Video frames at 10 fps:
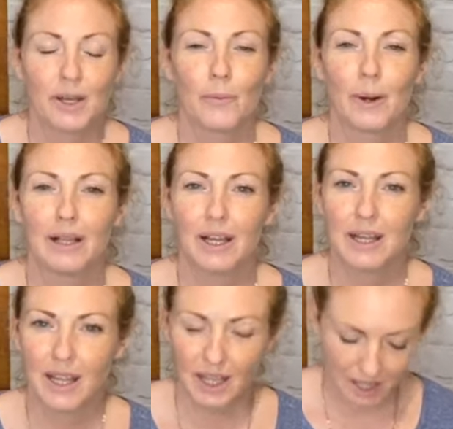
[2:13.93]
Well,
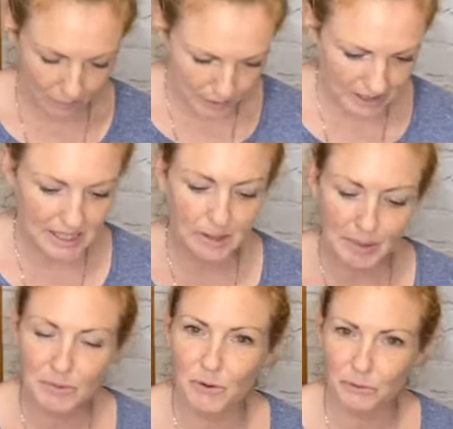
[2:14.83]
I wanted it to be
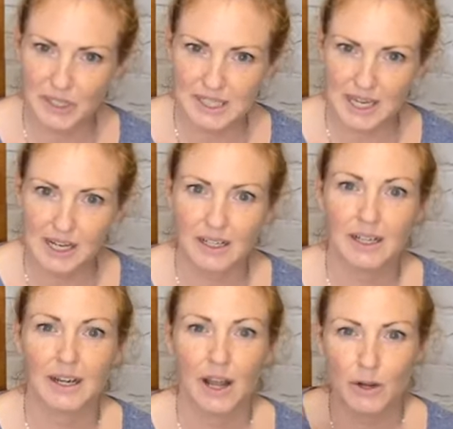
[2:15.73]
more fitting
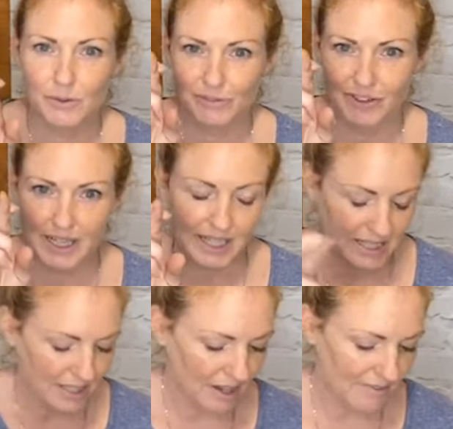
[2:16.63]
and hopefully
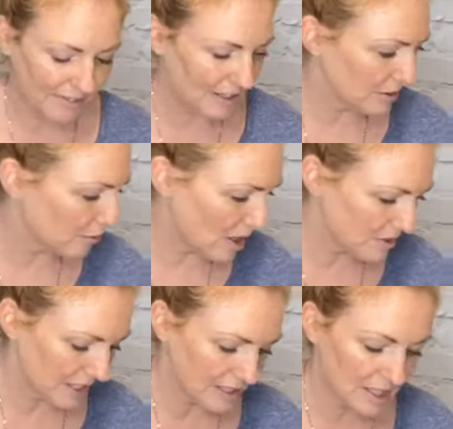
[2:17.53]
I found the right
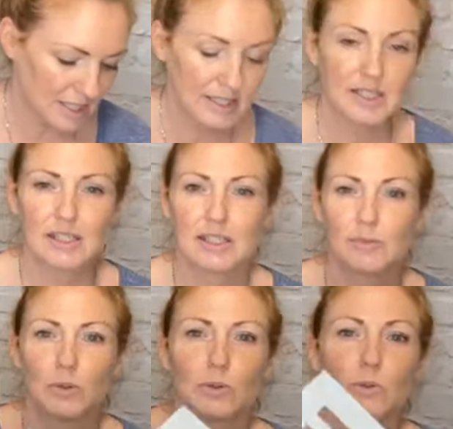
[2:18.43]
thing. So this is the small